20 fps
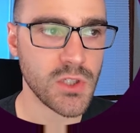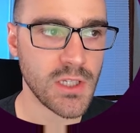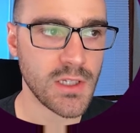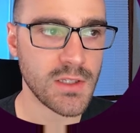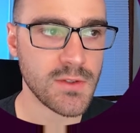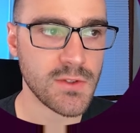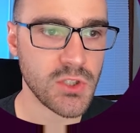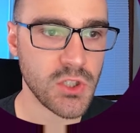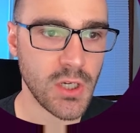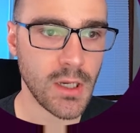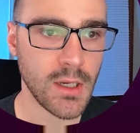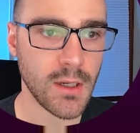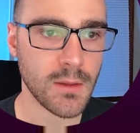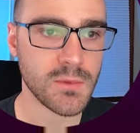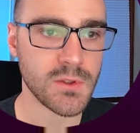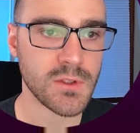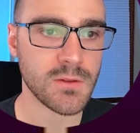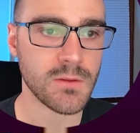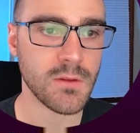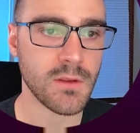Jenkins
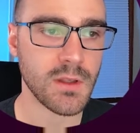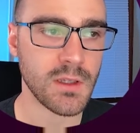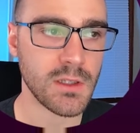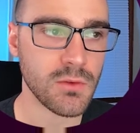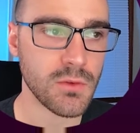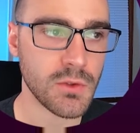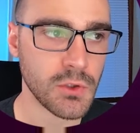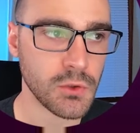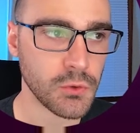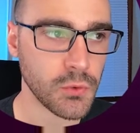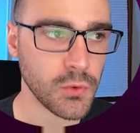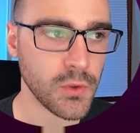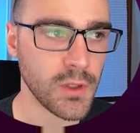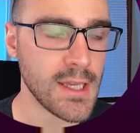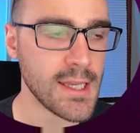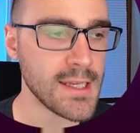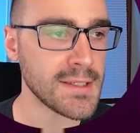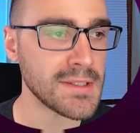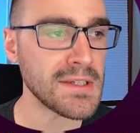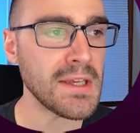jobs that you can
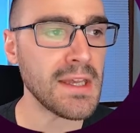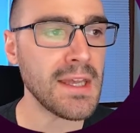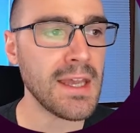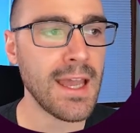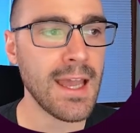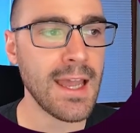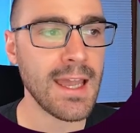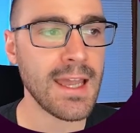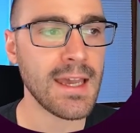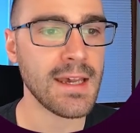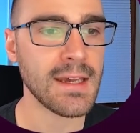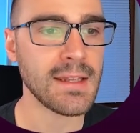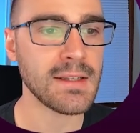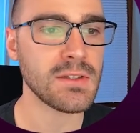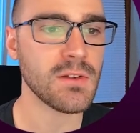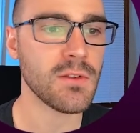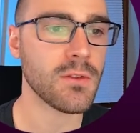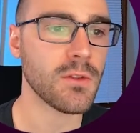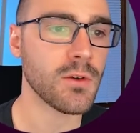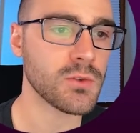create,
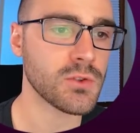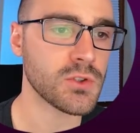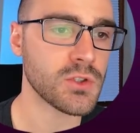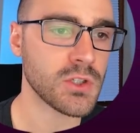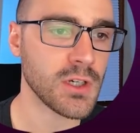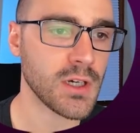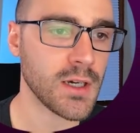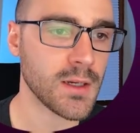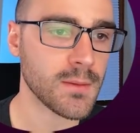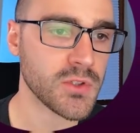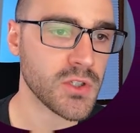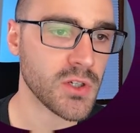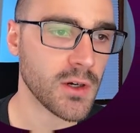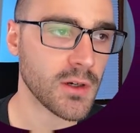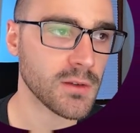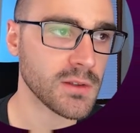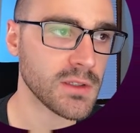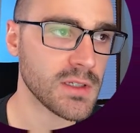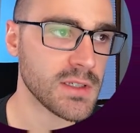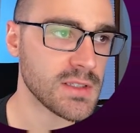and those jobs
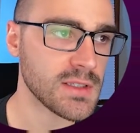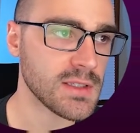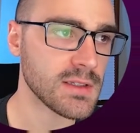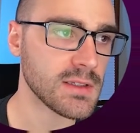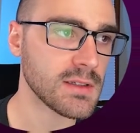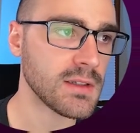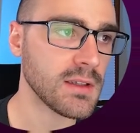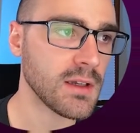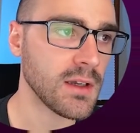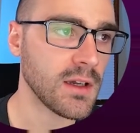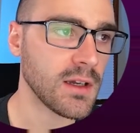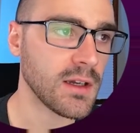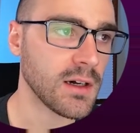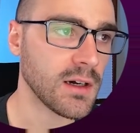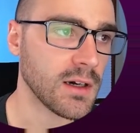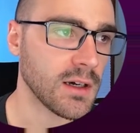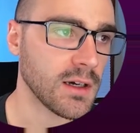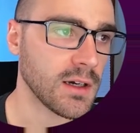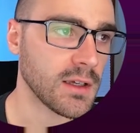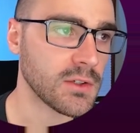are listed
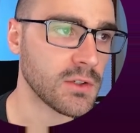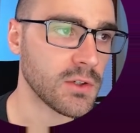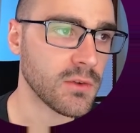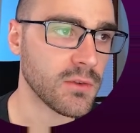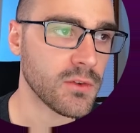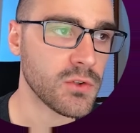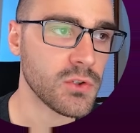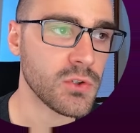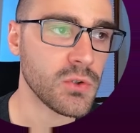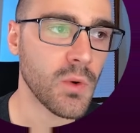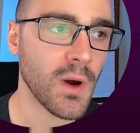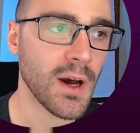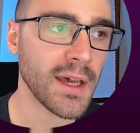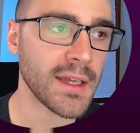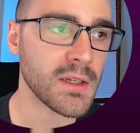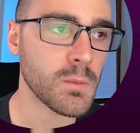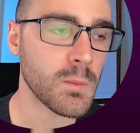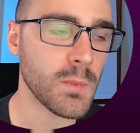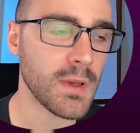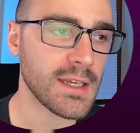under the new
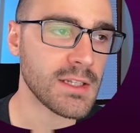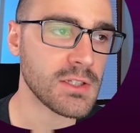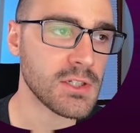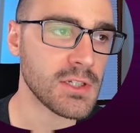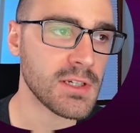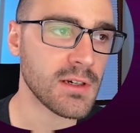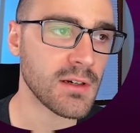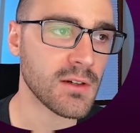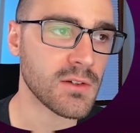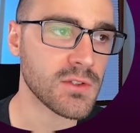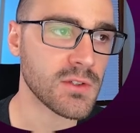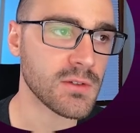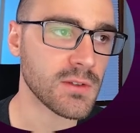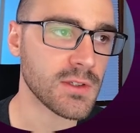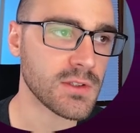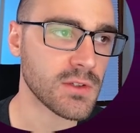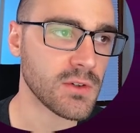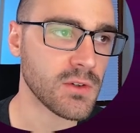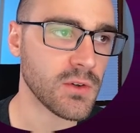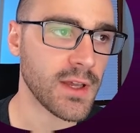item page here. So
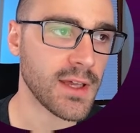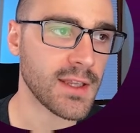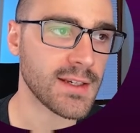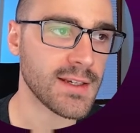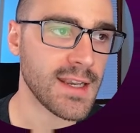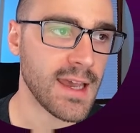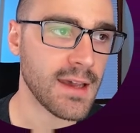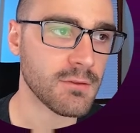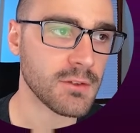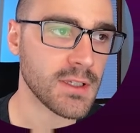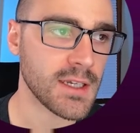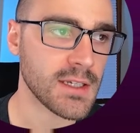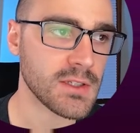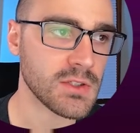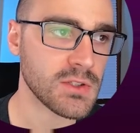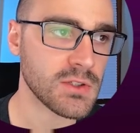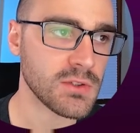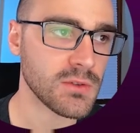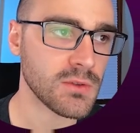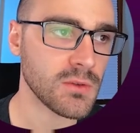let's go ahead and
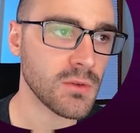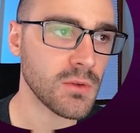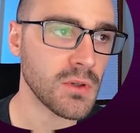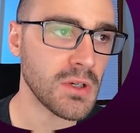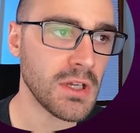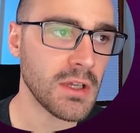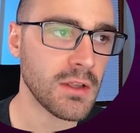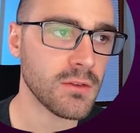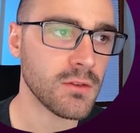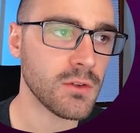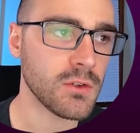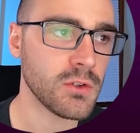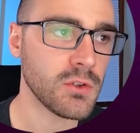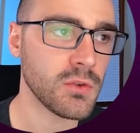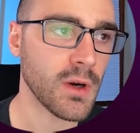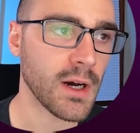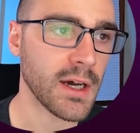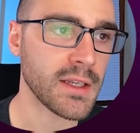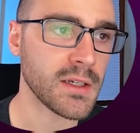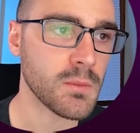navigate to the
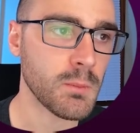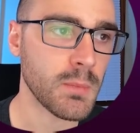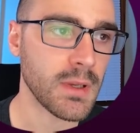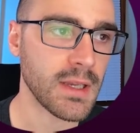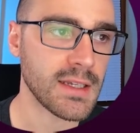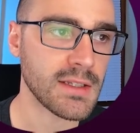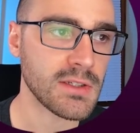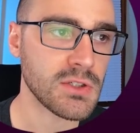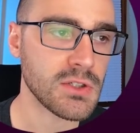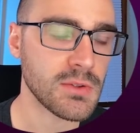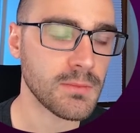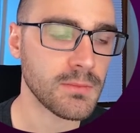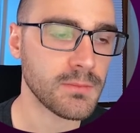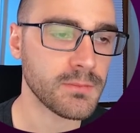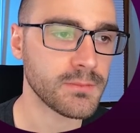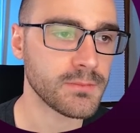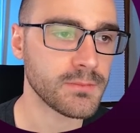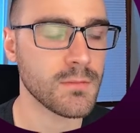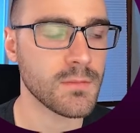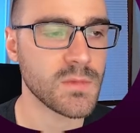new item page.
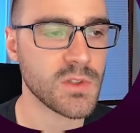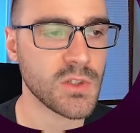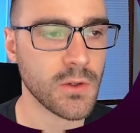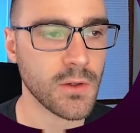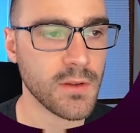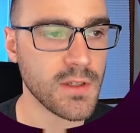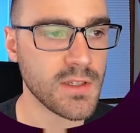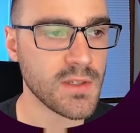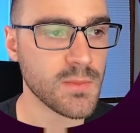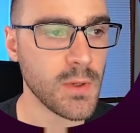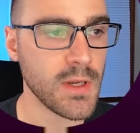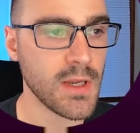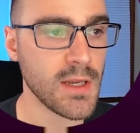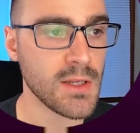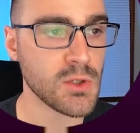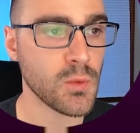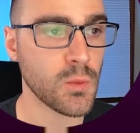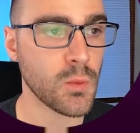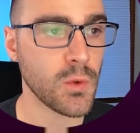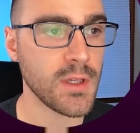So on this
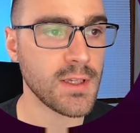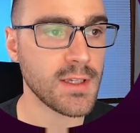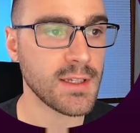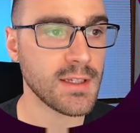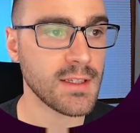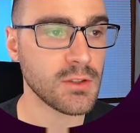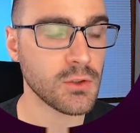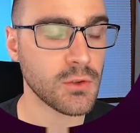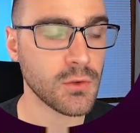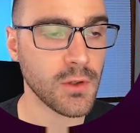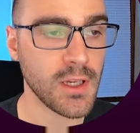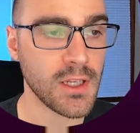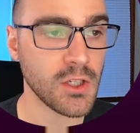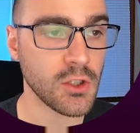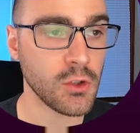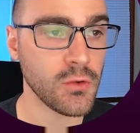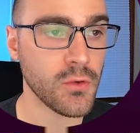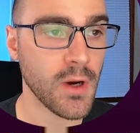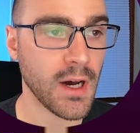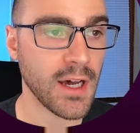page, we can create a
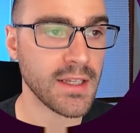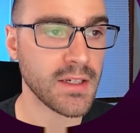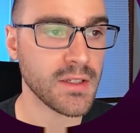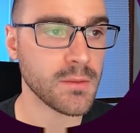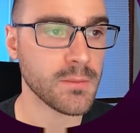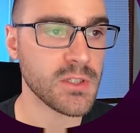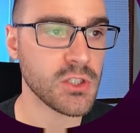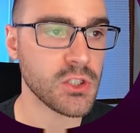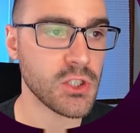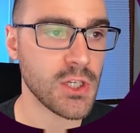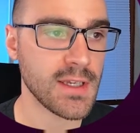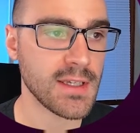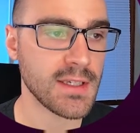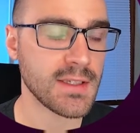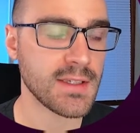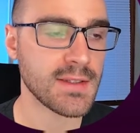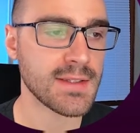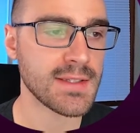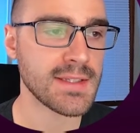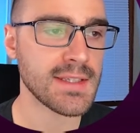new item in
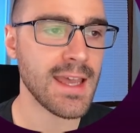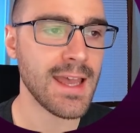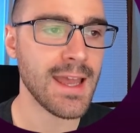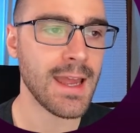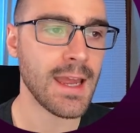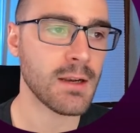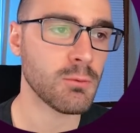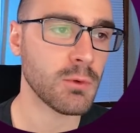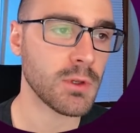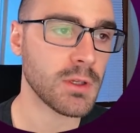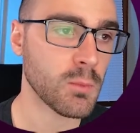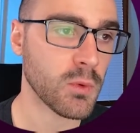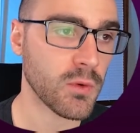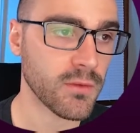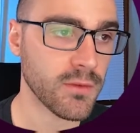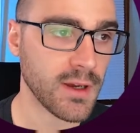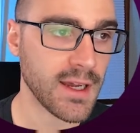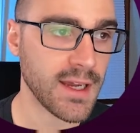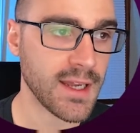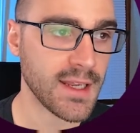Jenkins, and we can
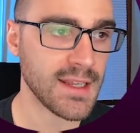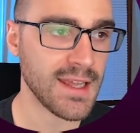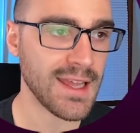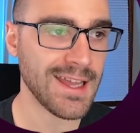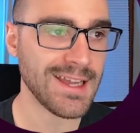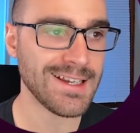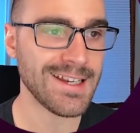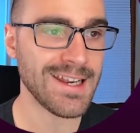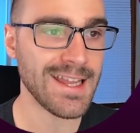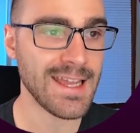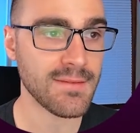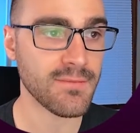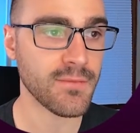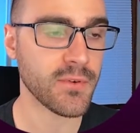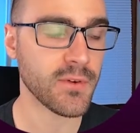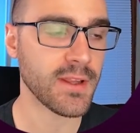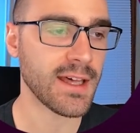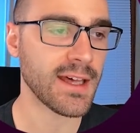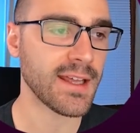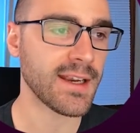provide a name
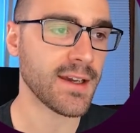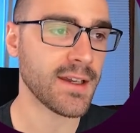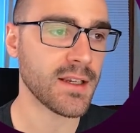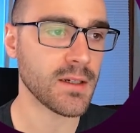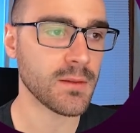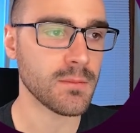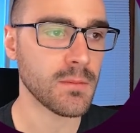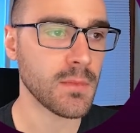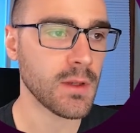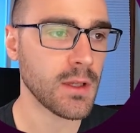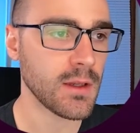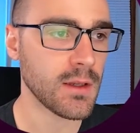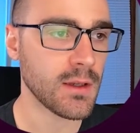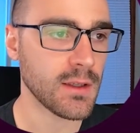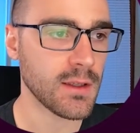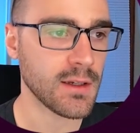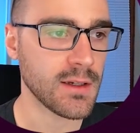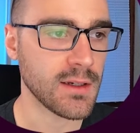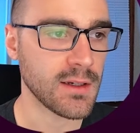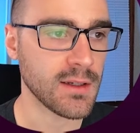for that item.
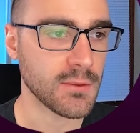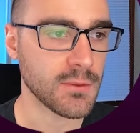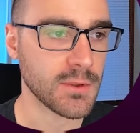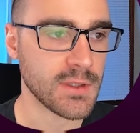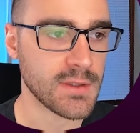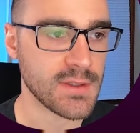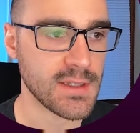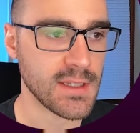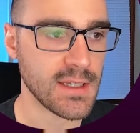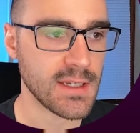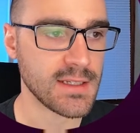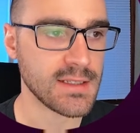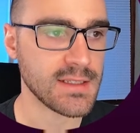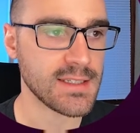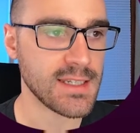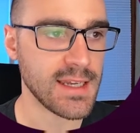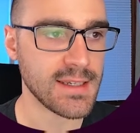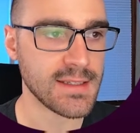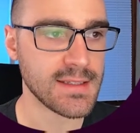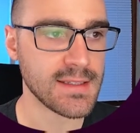Uh, we can say
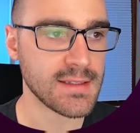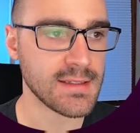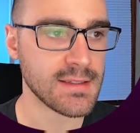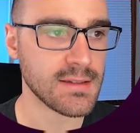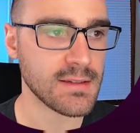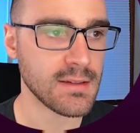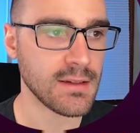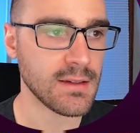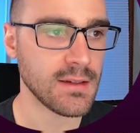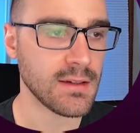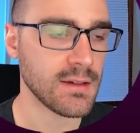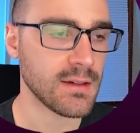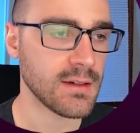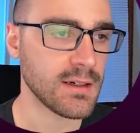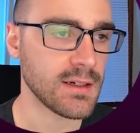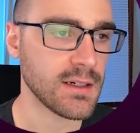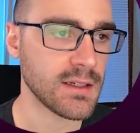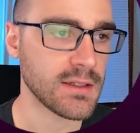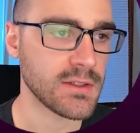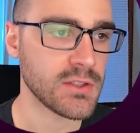test
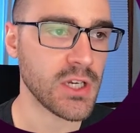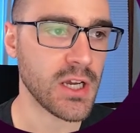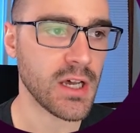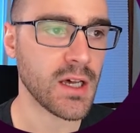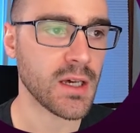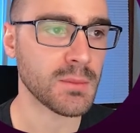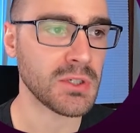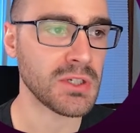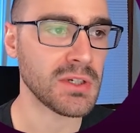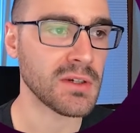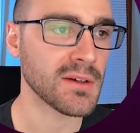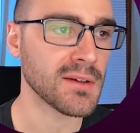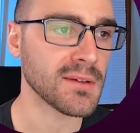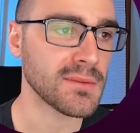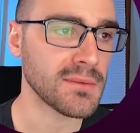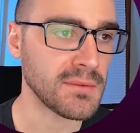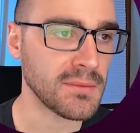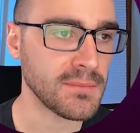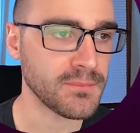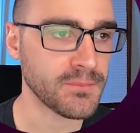uh, job here.